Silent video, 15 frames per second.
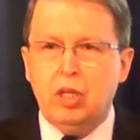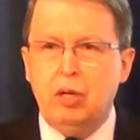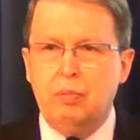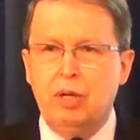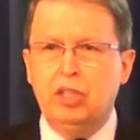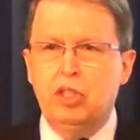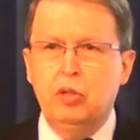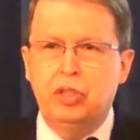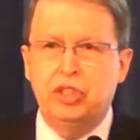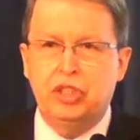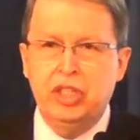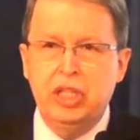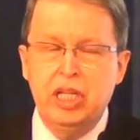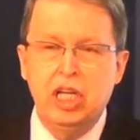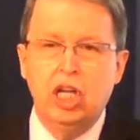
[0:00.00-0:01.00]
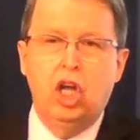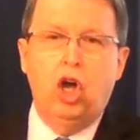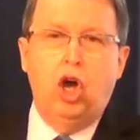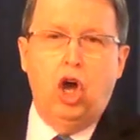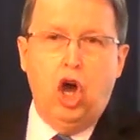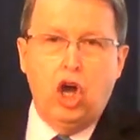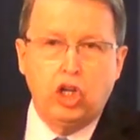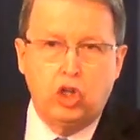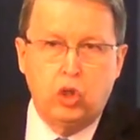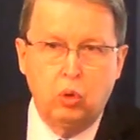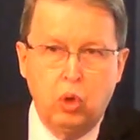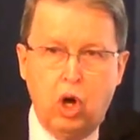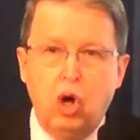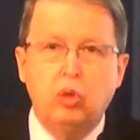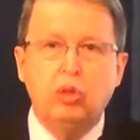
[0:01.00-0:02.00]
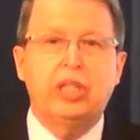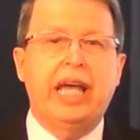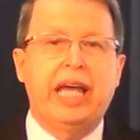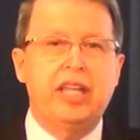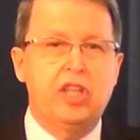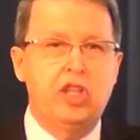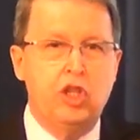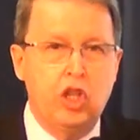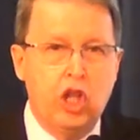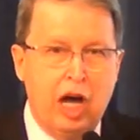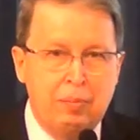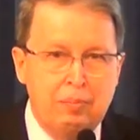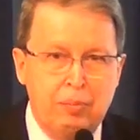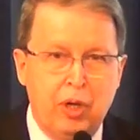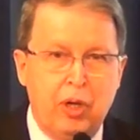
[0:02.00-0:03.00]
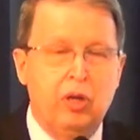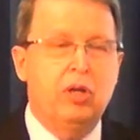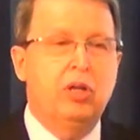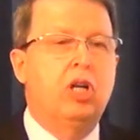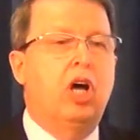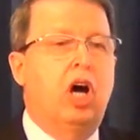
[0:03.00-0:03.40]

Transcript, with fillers: but you see a growth in number